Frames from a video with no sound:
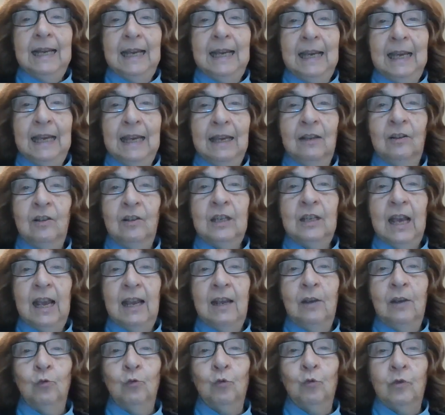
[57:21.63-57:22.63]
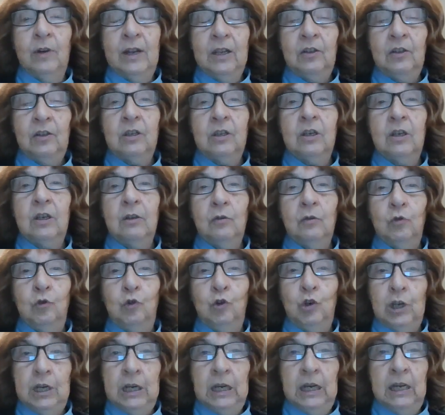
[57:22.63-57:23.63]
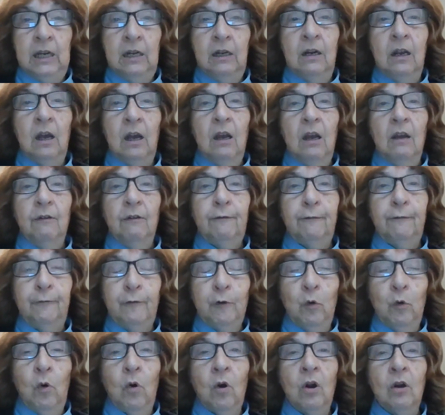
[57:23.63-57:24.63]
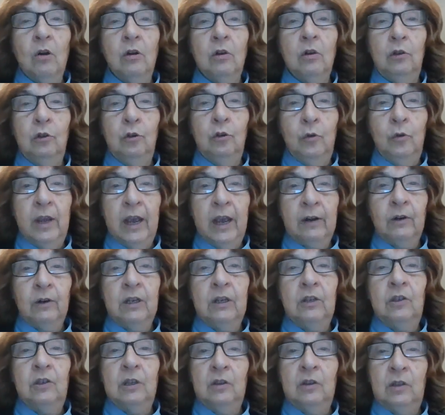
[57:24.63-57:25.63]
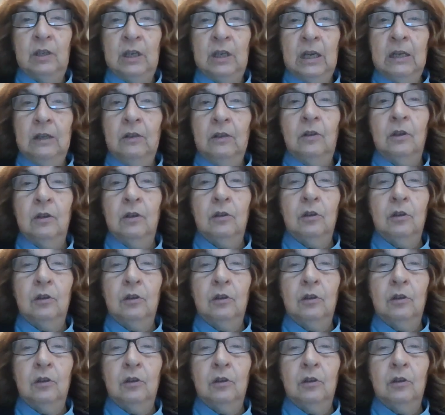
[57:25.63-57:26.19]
is a risk gene for Lou Gehrig's disease.